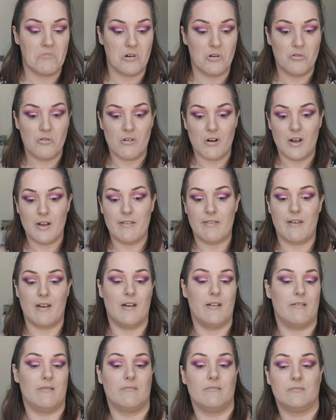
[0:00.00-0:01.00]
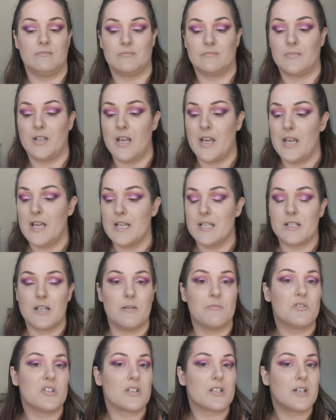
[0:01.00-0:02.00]
All right then.
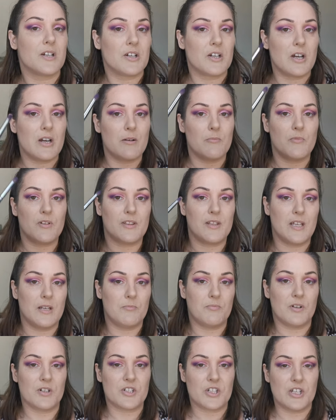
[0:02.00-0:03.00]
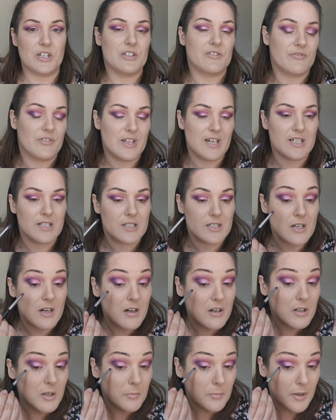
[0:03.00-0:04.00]
I'm just going to go in with the brush I used for that
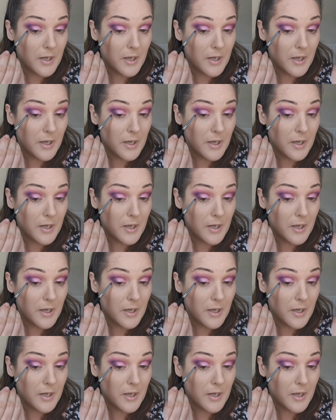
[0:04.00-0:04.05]
darker